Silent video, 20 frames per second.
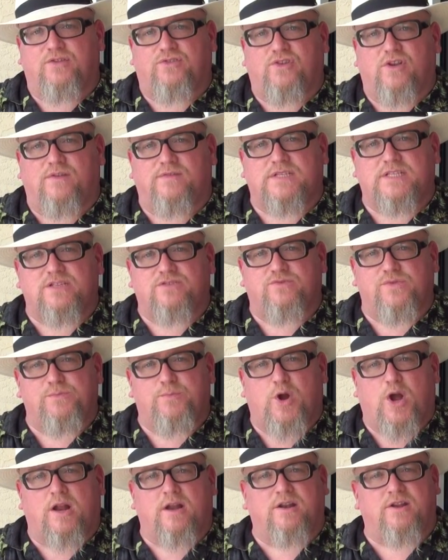services we
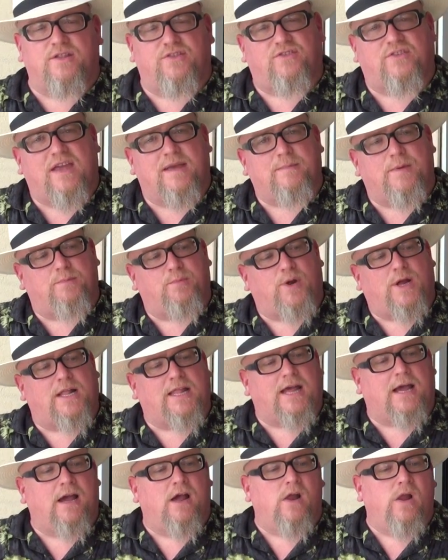brought under the same
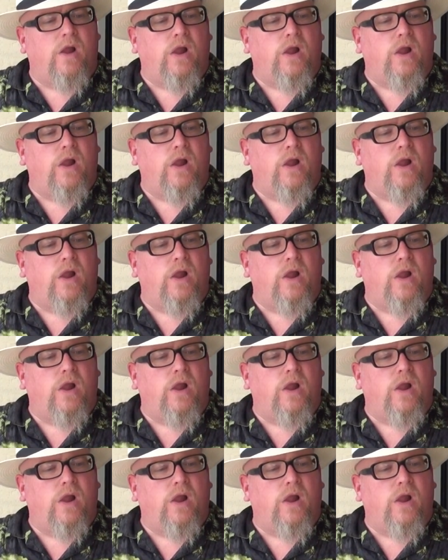umbrella.